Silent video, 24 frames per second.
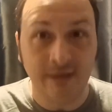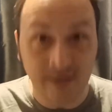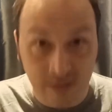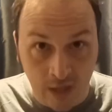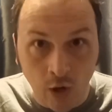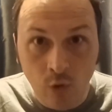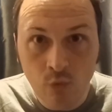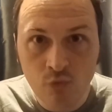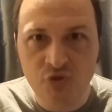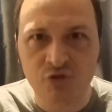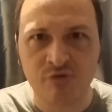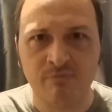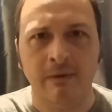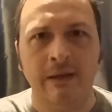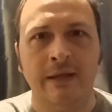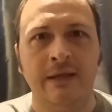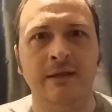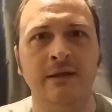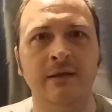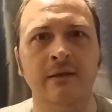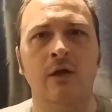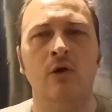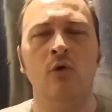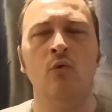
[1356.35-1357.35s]
Coach me,
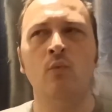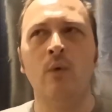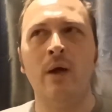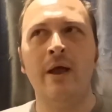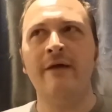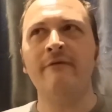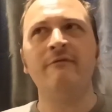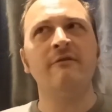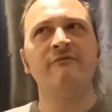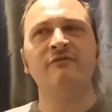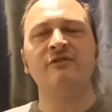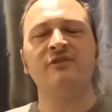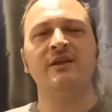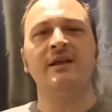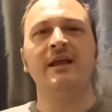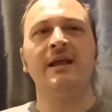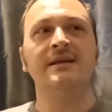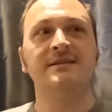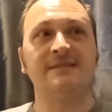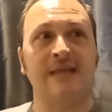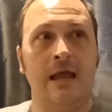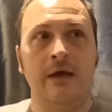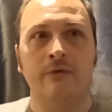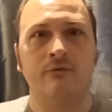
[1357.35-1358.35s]
you know, where everything
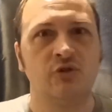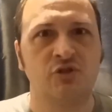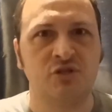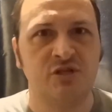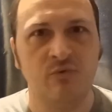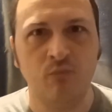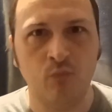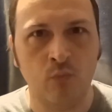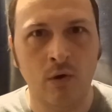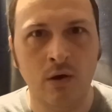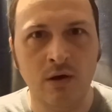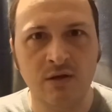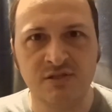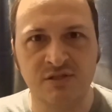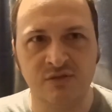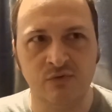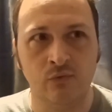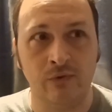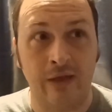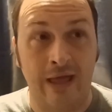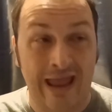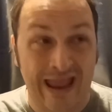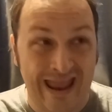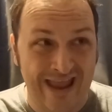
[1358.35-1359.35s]
is, how the ship works and
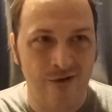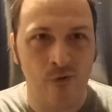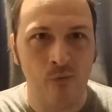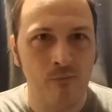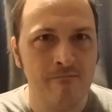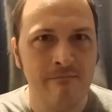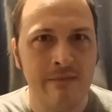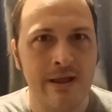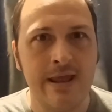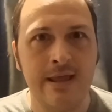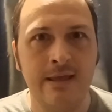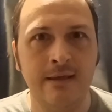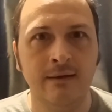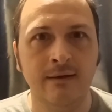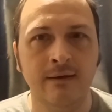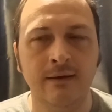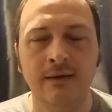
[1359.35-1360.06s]
all that. Help me.